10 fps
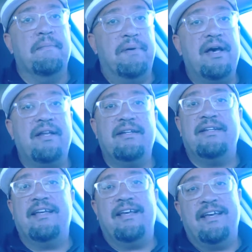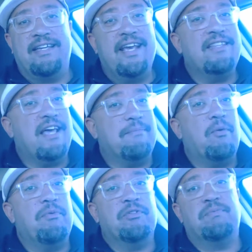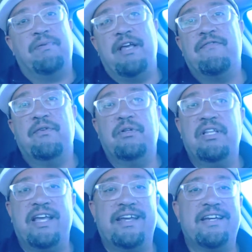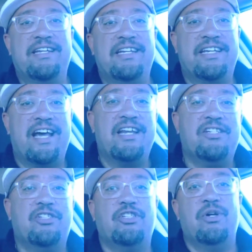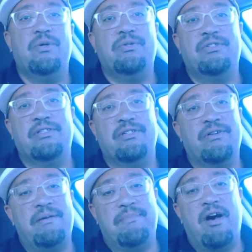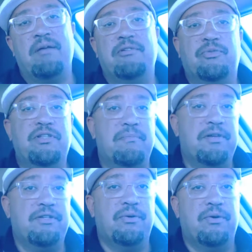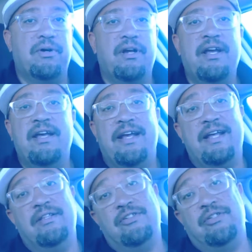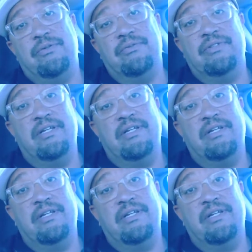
But again, that moment was playful, and it kind of just shows the great bond between the mentor and the student.